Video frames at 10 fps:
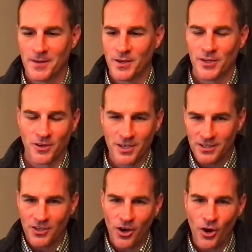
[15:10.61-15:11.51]
you're good to
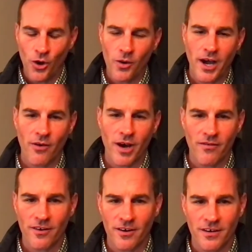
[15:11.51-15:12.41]
go.
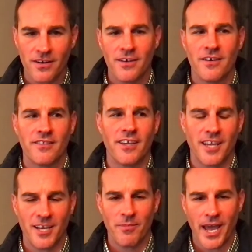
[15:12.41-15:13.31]
However, they
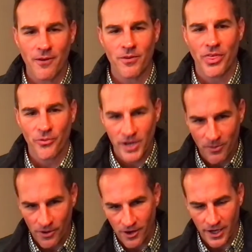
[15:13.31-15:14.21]
came back with 3
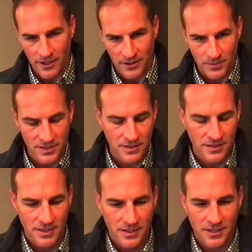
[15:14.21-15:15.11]
more items.
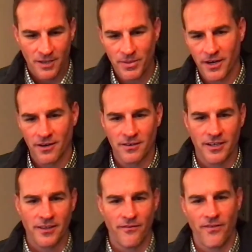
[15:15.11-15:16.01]
Apparently,
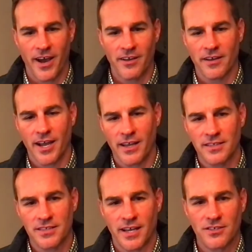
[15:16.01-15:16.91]
the final guy that
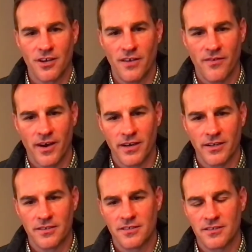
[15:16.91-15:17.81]
signs off on
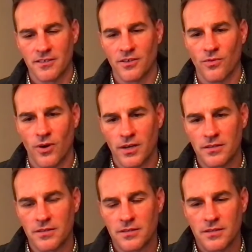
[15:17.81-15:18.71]
it still
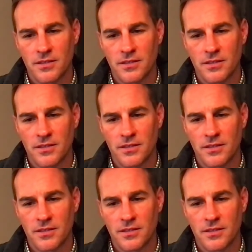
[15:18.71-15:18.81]
wants